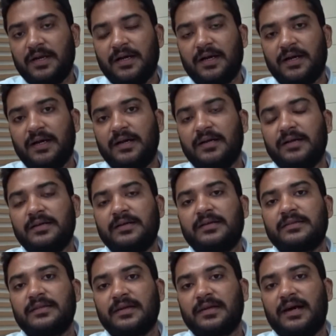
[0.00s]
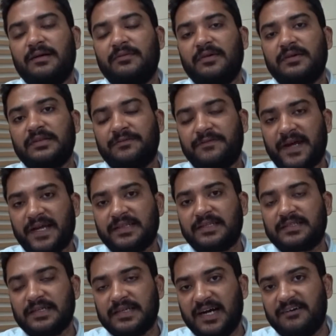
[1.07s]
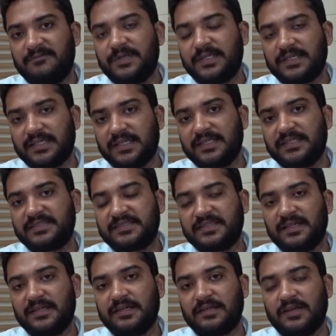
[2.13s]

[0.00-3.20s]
Uh, the the fact that the government has uh,